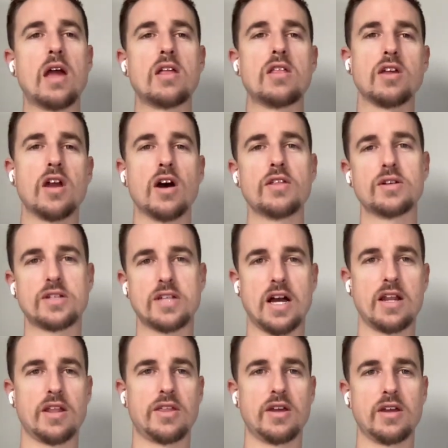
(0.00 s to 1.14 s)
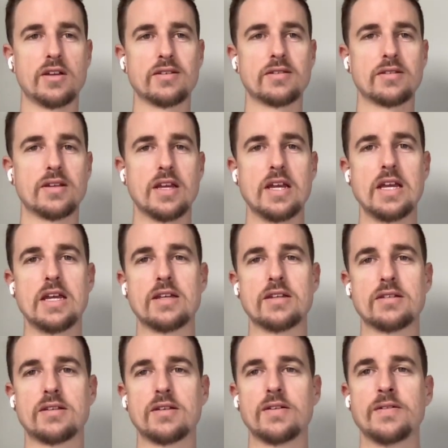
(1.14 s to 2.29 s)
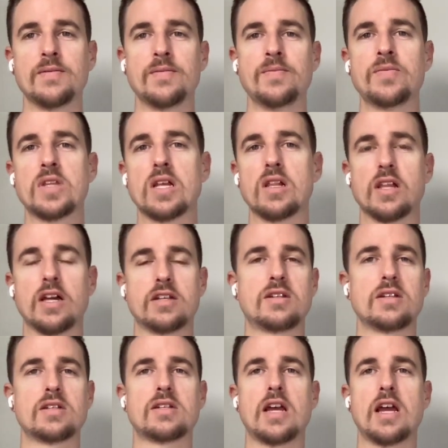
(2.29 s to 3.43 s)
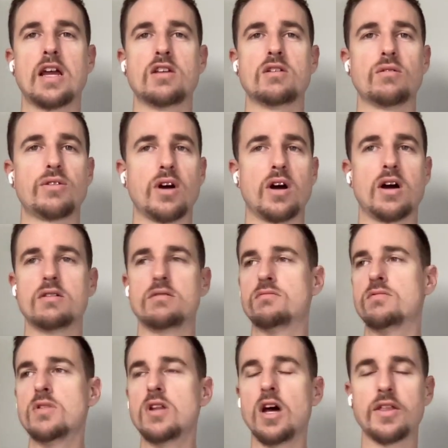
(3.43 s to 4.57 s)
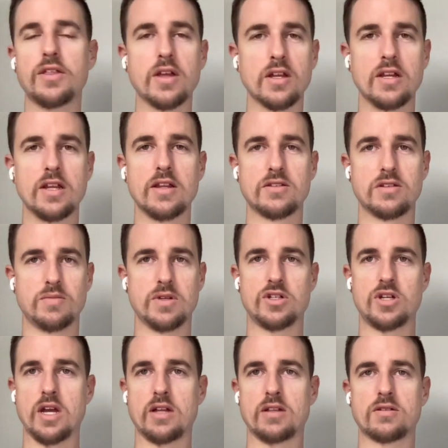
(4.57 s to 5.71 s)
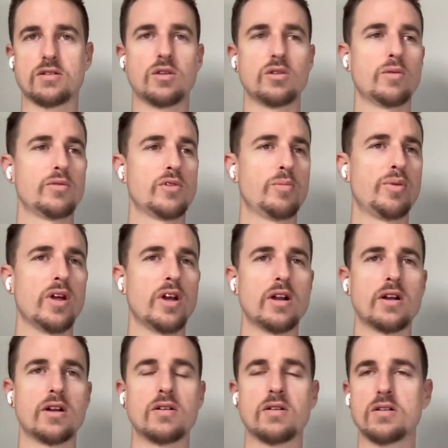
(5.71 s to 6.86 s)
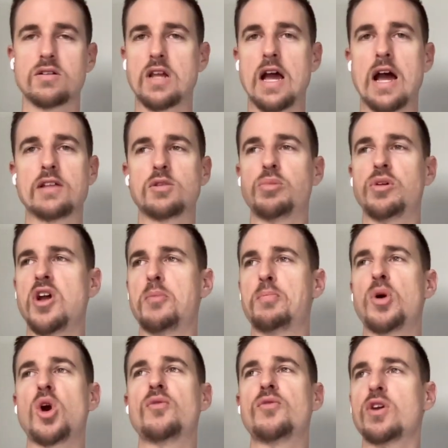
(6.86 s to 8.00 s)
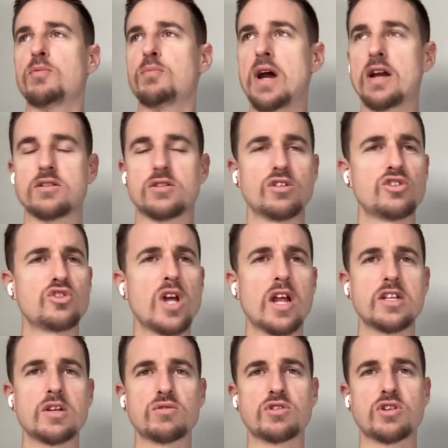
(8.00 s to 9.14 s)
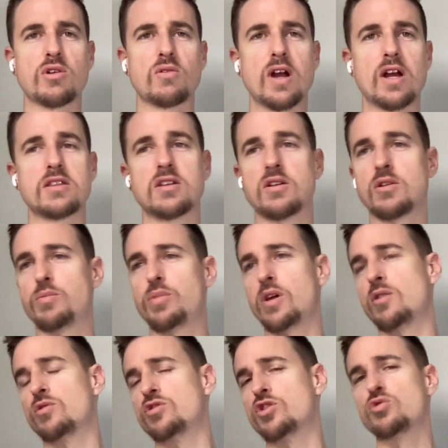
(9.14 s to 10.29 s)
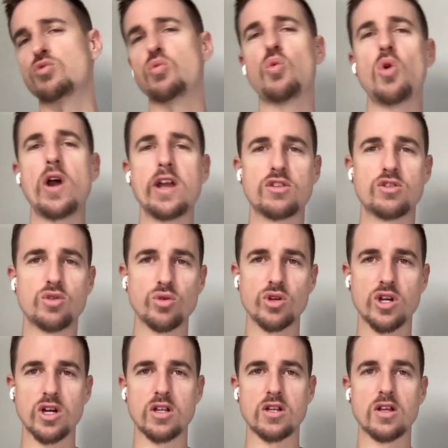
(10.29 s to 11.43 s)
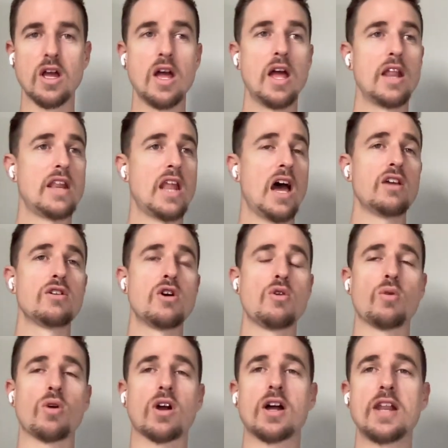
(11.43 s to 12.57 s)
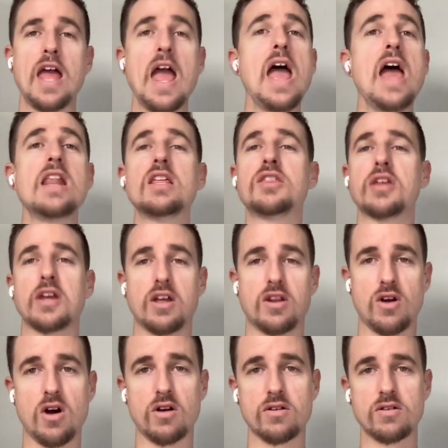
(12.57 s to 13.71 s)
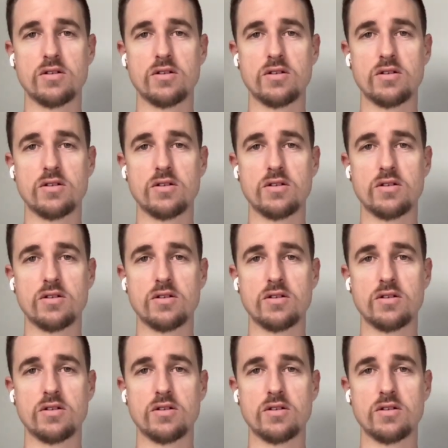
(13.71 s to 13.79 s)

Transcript: the other side of things is, let's just say you thought nothing needed to be changed. The player had to play a perfect match. Their strategy was correct. The other player was just way too good. Now you don't work on anything at all.